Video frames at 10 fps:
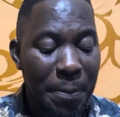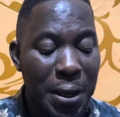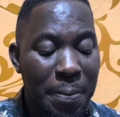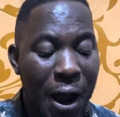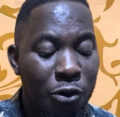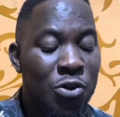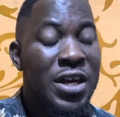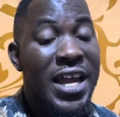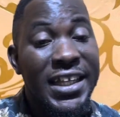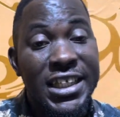Bilbao.
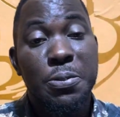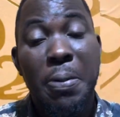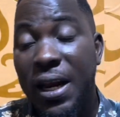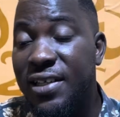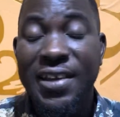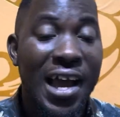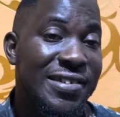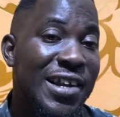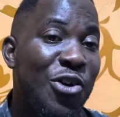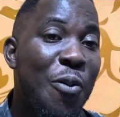Into Spanish
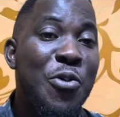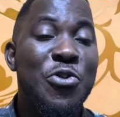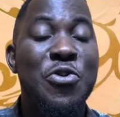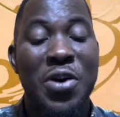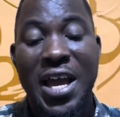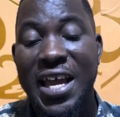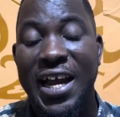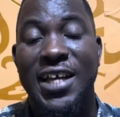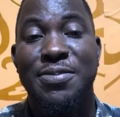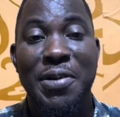guys na no huru
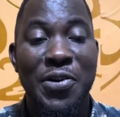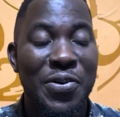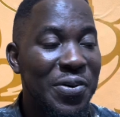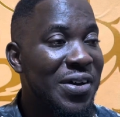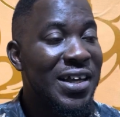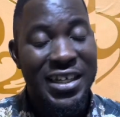Casemiro no.